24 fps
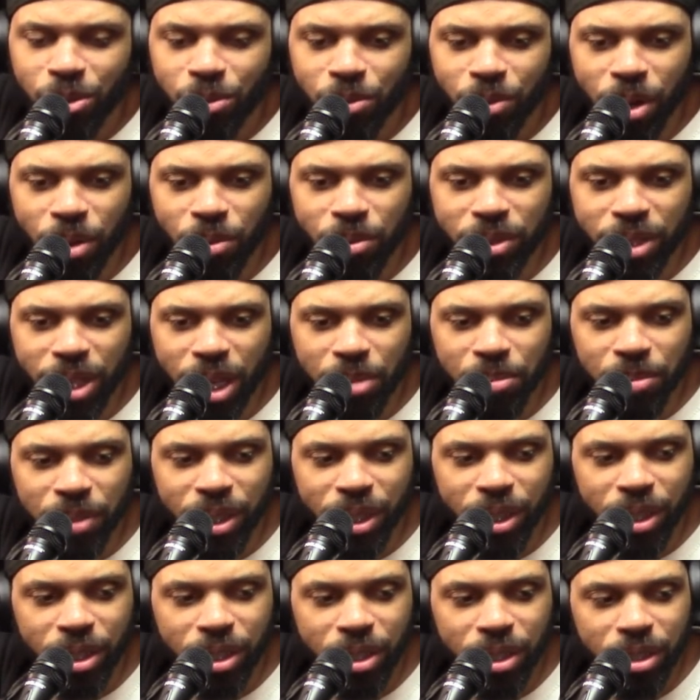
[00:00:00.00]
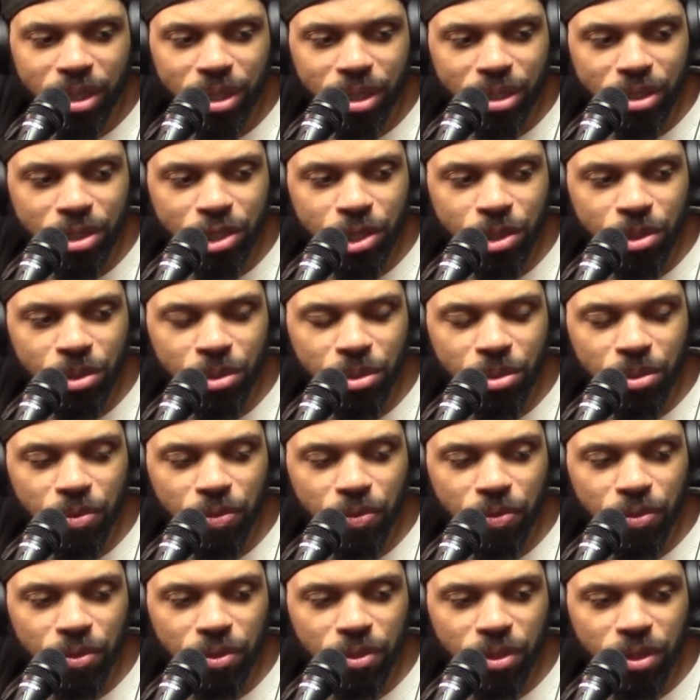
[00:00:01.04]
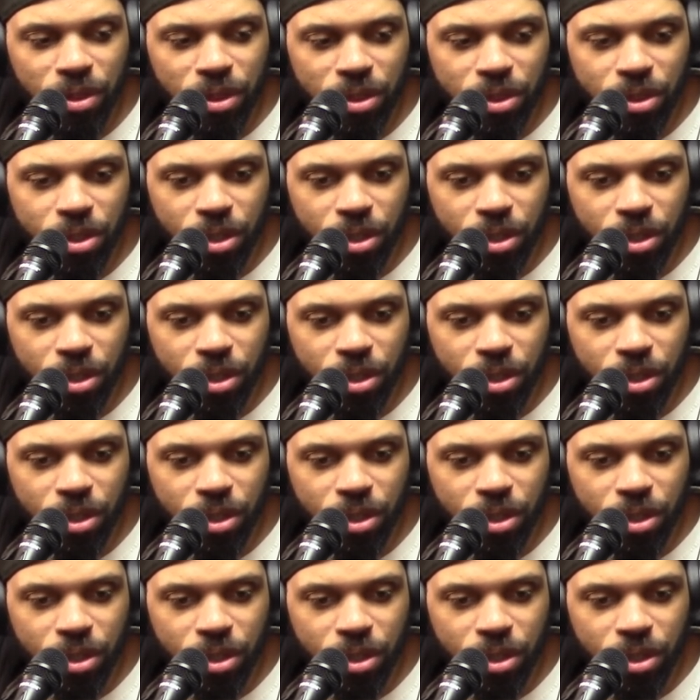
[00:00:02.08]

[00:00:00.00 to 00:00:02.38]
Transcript: what would that mean to mm.